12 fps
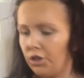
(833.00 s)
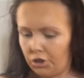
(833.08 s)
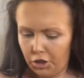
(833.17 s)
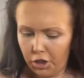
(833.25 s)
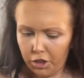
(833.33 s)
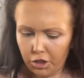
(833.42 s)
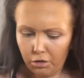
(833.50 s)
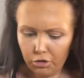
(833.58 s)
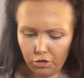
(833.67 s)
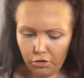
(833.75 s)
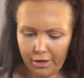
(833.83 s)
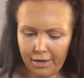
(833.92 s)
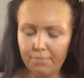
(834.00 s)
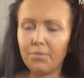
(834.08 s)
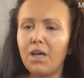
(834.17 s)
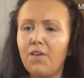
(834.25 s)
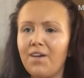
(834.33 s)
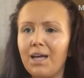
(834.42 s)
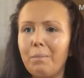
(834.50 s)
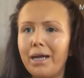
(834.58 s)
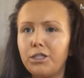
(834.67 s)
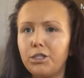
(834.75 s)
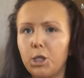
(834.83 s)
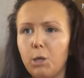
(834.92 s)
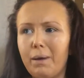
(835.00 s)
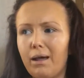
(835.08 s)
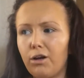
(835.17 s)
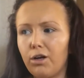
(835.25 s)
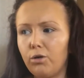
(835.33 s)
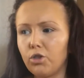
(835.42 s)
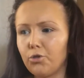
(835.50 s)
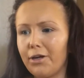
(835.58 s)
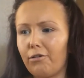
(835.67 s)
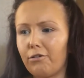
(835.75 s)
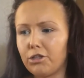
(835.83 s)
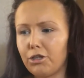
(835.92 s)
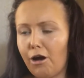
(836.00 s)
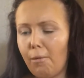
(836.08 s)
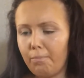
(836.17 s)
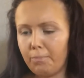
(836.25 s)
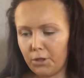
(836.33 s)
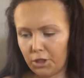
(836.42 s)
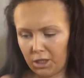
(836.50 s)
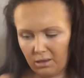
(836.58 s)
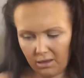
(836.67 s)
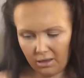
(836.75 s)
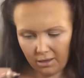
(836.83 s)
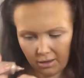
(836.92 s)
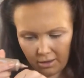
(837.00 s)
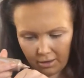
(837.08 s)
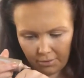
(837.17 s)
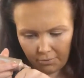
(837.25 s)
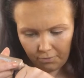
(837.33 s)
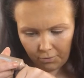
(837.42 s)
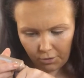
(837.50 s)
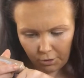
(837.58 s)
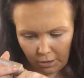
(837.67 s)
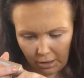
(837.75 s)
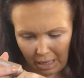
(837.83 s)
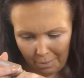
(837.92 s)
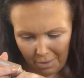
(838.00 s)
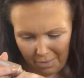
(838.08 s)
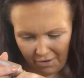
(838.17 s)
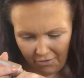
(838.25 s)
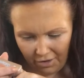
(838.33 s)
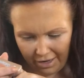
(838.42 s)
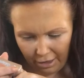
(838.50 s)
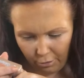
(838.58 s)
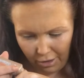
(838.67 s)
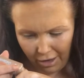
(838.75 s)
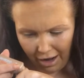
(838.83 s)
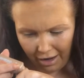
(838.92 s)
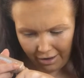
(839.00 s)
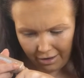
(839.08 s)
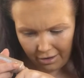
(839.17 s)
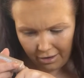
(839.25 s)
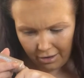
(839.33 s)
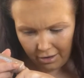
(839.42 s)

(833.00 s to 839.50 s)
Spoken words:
should I use glossary? I think I might do a bit of glossary on top, just to give me a bit of a liquid highlight.